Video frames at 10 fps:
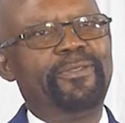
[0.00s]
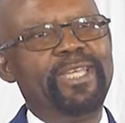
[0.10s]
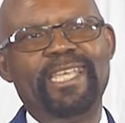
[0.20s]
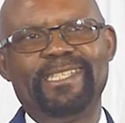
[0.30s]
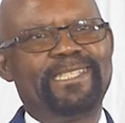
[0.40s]

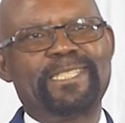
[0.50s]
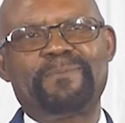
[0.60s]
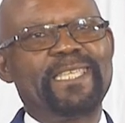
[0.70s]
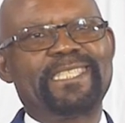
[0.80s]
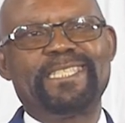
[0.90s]

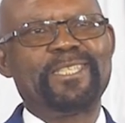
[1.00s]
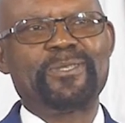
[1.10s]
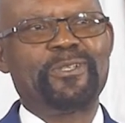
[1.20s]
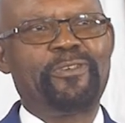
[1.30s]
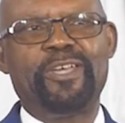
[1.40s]
This message is
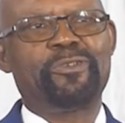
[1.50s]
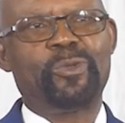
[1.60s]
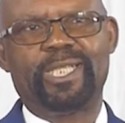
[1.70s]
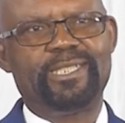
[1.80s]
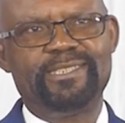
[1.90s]
not for
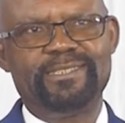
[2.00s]
everyone.